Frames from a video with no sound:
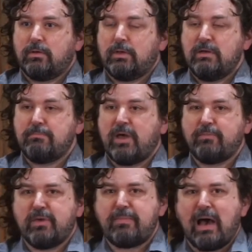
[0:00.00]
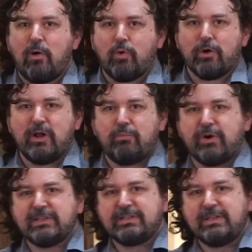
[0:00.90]
It might be power and
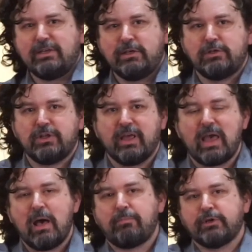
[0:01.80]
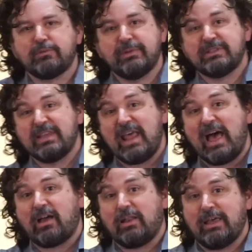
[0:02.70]
prestige and accomplishments and
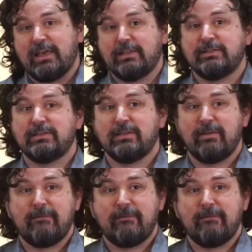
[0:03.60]
accolades.